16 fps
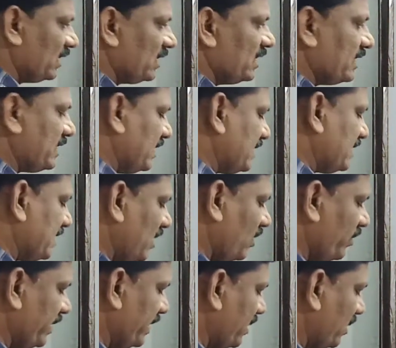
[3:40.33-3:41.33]
this is
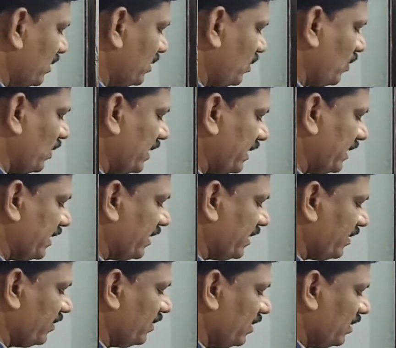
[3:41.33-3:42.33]
now equal to what?
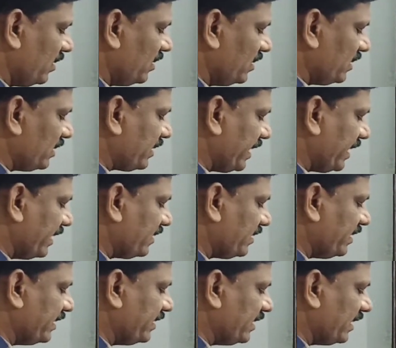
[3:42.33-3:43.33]
Tan
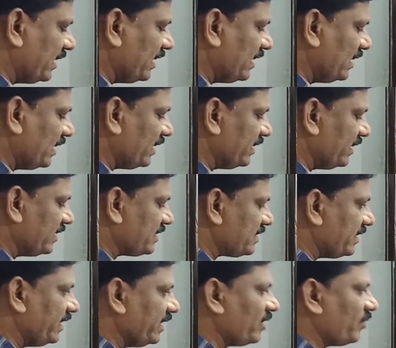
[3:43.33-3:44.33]
theta
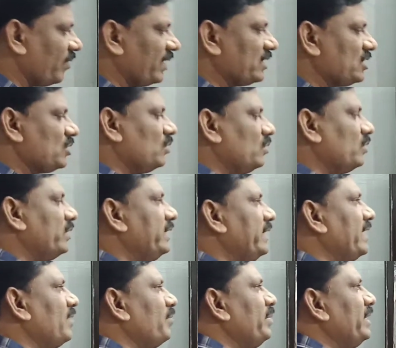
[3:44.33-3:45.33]
is equal to
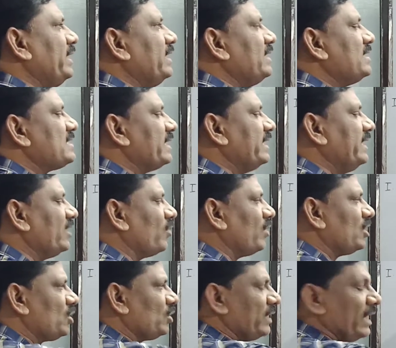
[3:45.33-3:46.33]
AB is
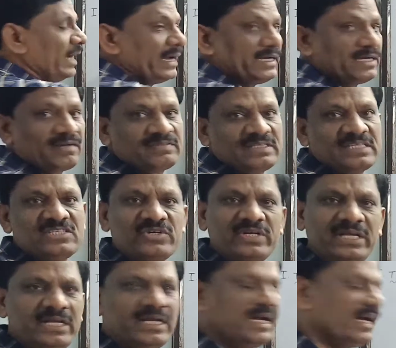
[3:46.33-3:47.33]
equal to the height of the
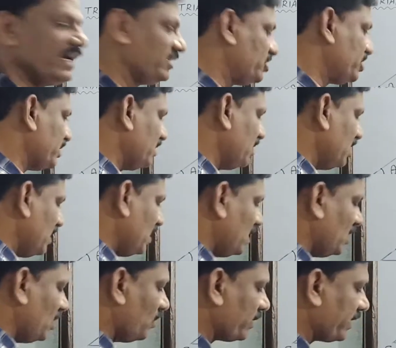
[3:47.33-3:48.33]
tree, H.
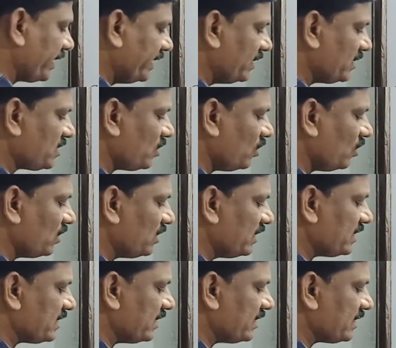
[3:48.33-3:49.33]
Okay. So,
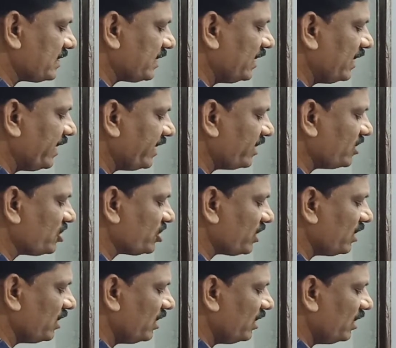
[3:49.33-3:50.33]
this is H
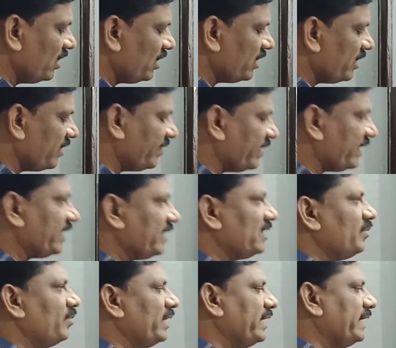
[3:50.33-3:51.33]

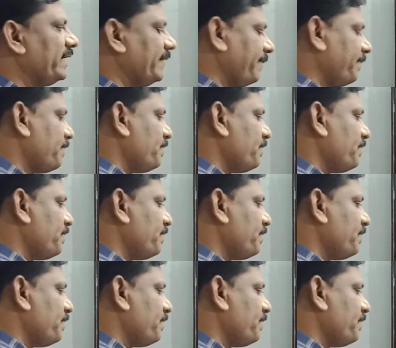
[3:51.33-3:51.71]
divided by